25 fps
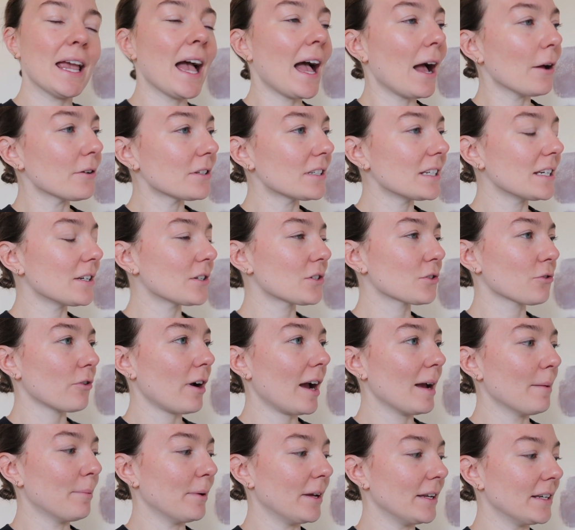how did he
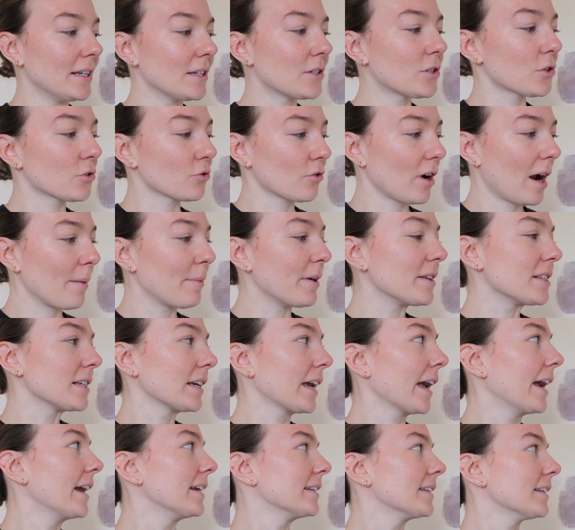describe it? He did describe it as a
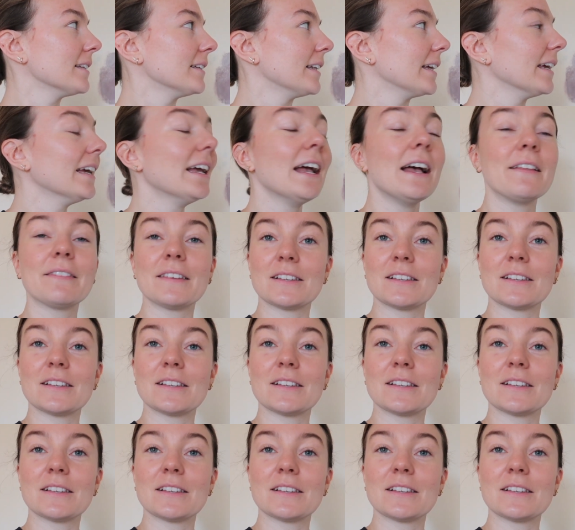cake, didn't he?